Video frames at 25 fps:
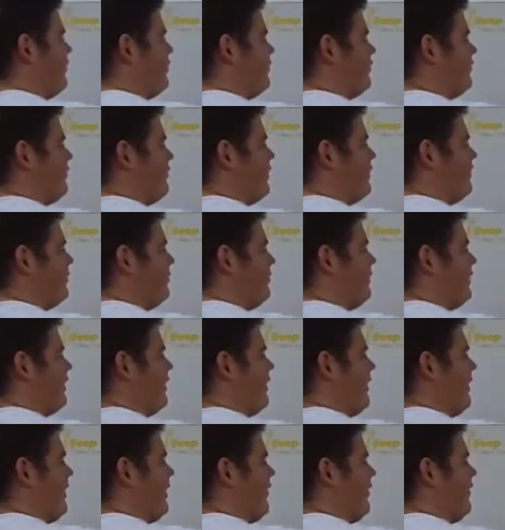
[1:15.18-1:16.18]
is transmitting
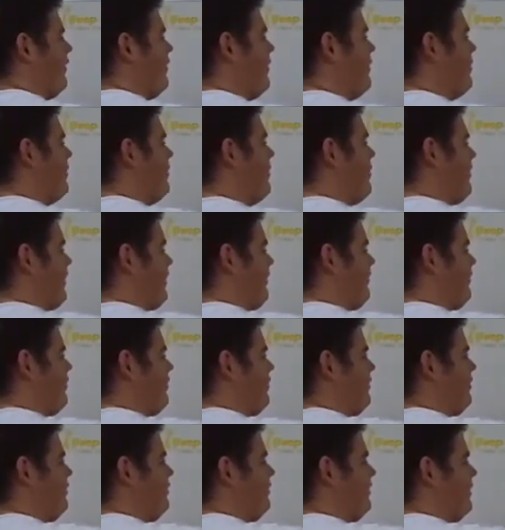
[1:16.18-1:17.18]
out on
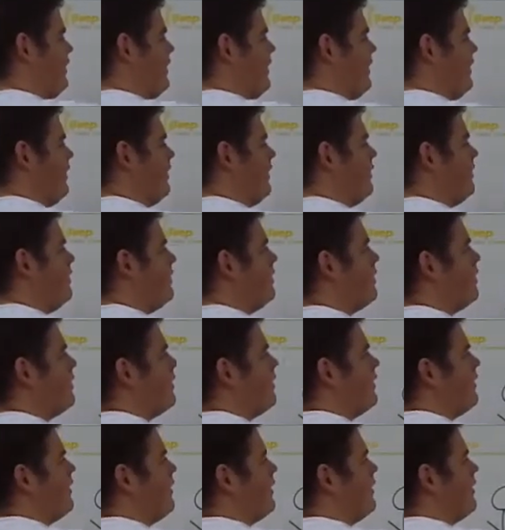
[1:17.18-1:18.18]
frequency
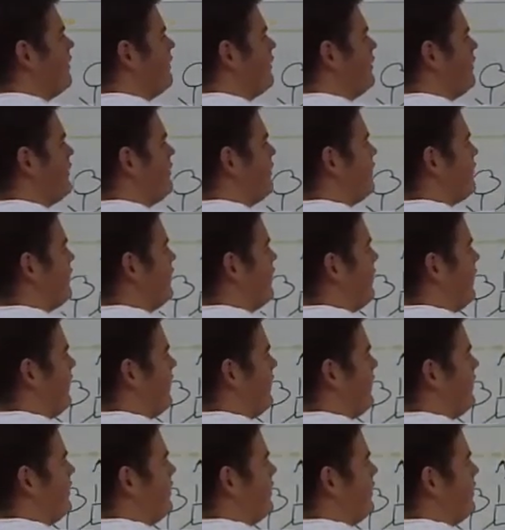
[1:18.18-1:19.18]
A. Frequency
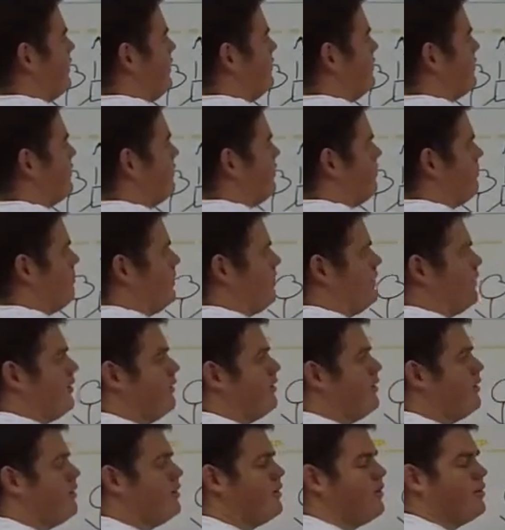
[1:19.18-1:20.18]
A hits the repeater,
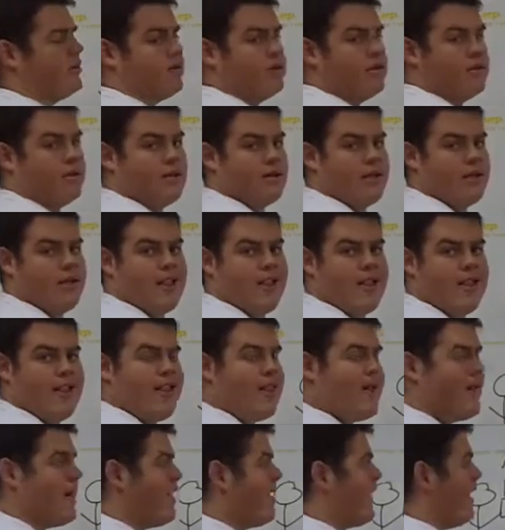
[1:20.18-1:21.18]

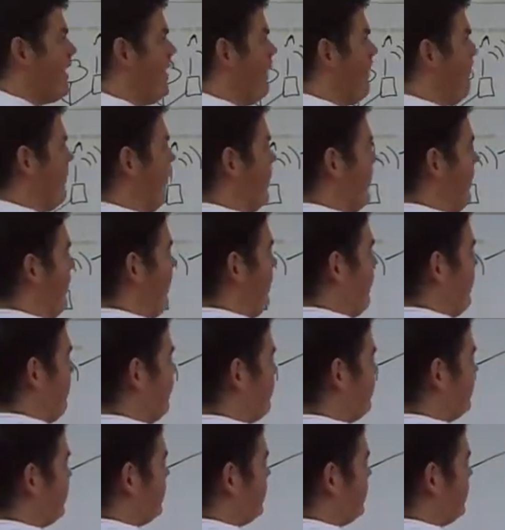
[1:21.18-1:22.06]
and then